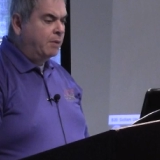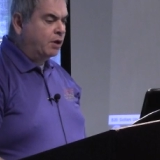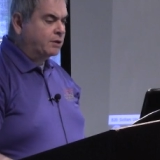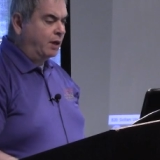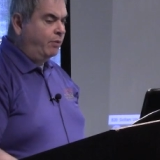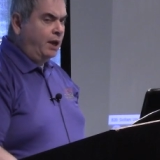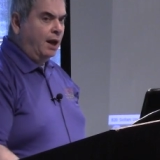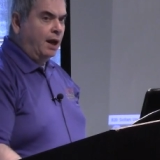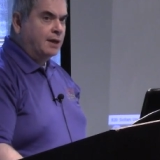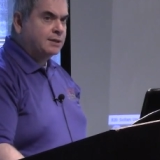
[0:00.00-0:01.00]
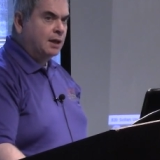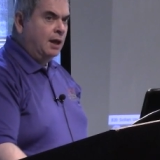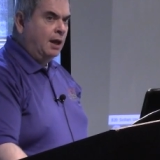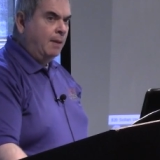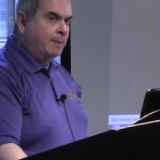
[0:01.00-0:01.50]
because I realize
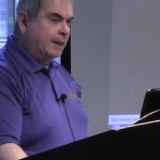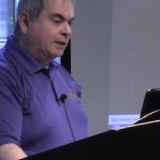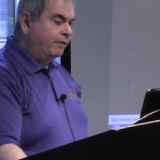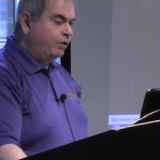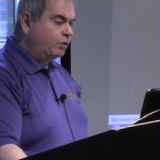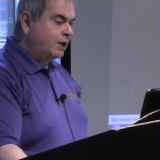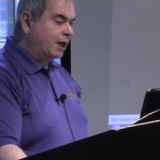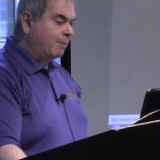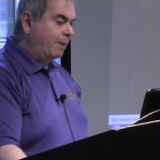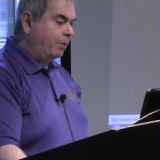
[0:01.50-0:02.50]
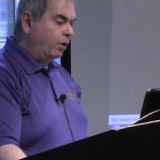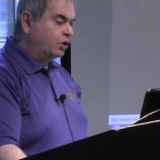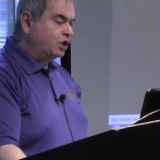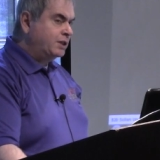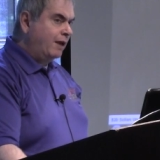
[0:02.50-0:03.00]
that if you take my pawn
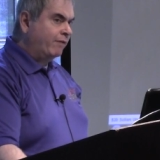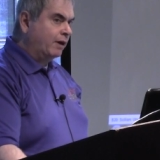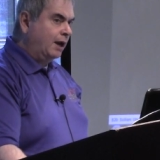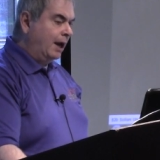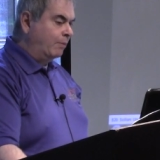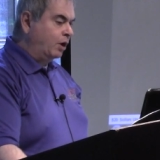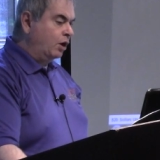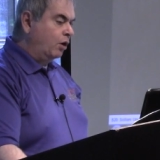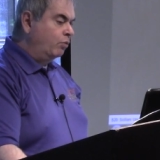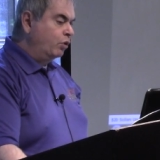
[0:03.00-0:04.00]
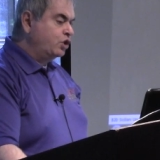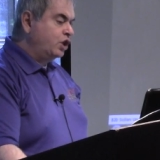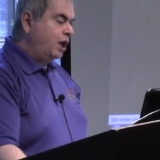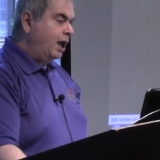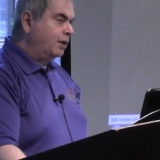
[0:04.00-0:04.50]
on g7 and I'm going to go rook
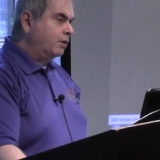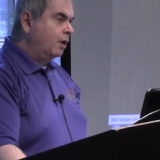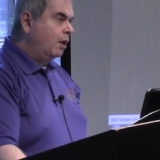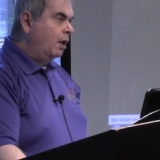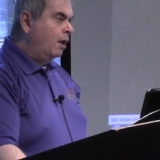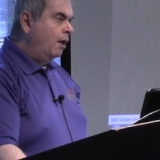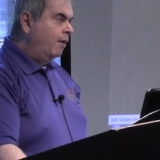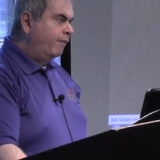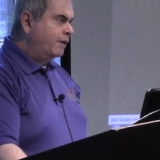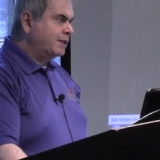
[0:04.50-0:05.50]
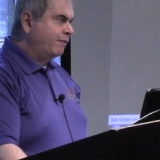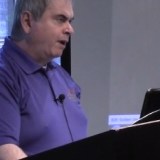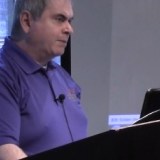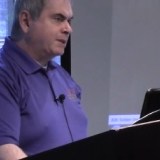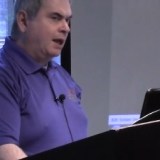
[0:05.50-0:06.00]
g8, first of
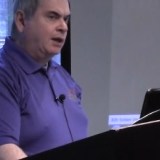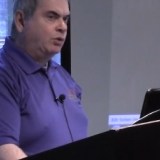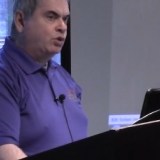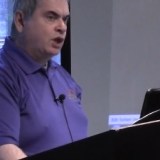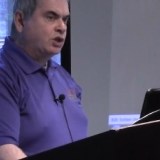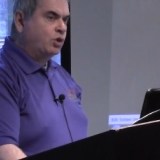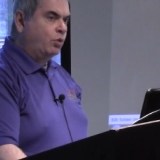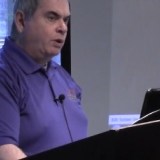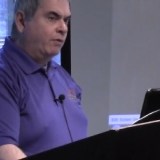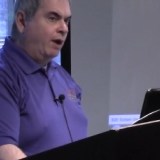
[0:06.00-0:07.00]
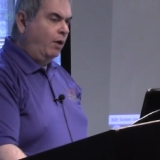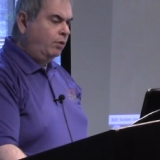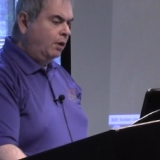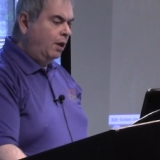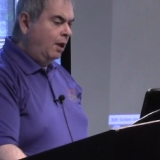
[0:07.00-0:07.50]
all, I'm starting to chase your queen
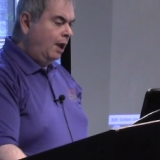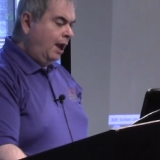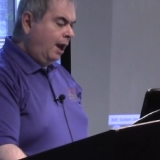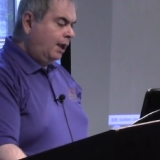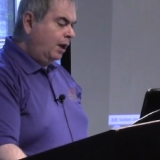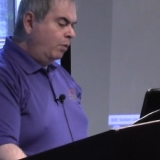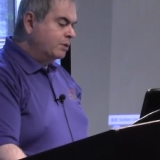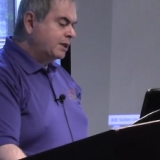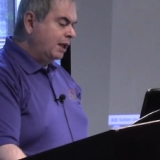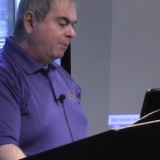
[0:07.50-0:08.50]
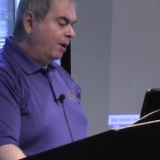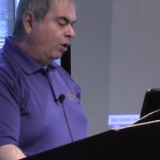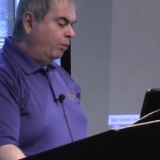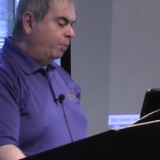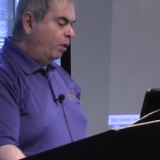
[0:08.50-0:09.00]
around, and I can always get my
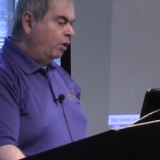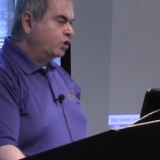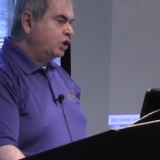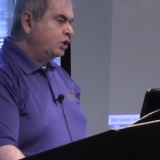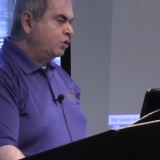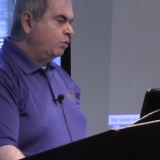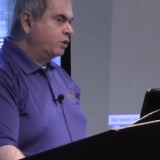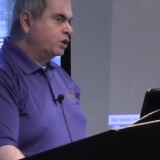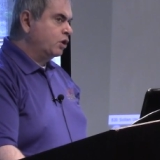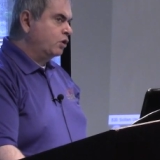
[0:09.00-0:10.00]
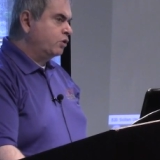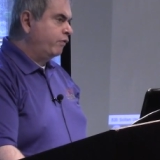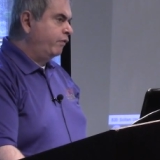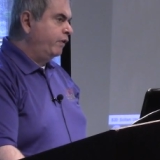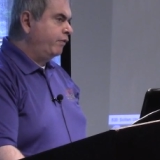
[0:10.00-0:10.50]
own pawn on g2, which is also
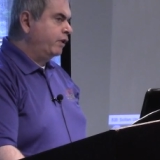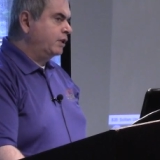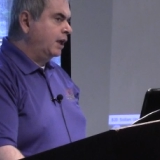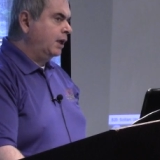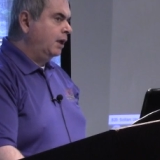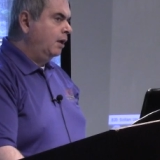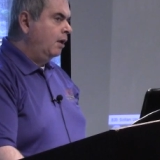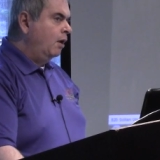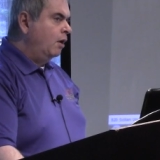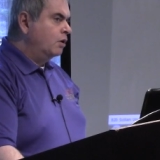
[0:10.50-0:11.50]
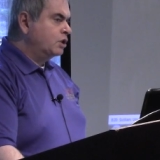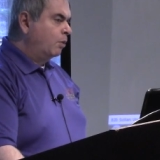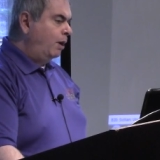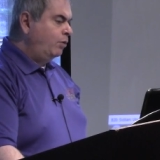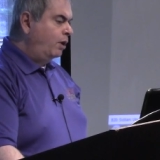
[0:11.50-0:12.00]
free for the taking. So
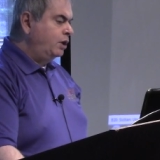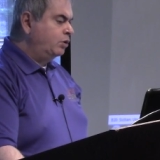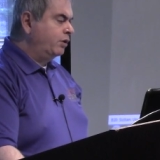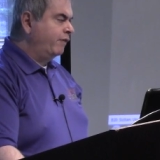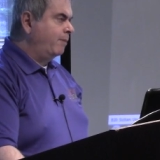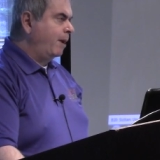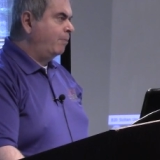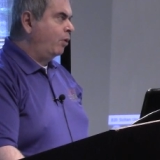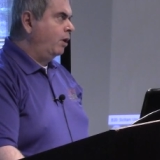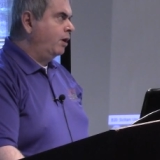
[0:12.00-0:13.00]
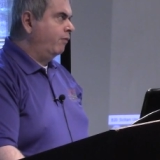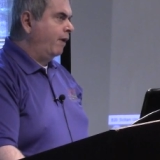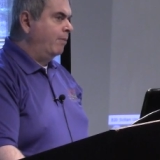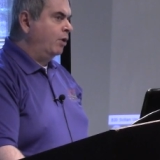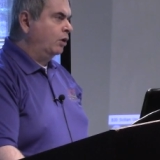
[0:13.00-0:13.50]
why do I need to defend my pawn if
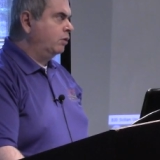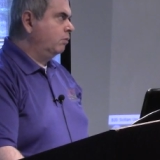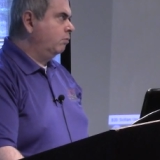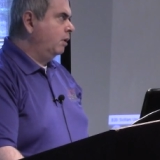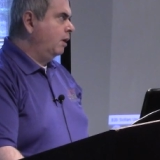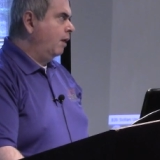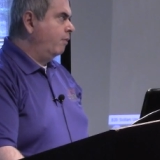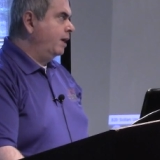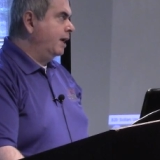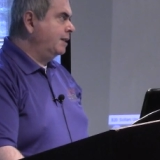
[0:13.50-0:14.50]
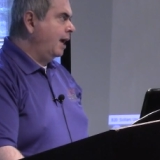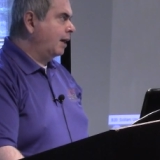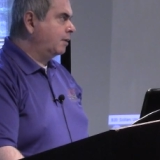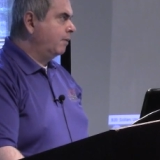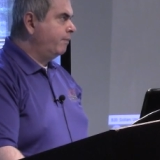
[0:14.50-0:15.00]
I'm not uh, really
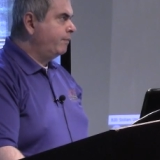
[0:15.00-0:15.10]
attacked?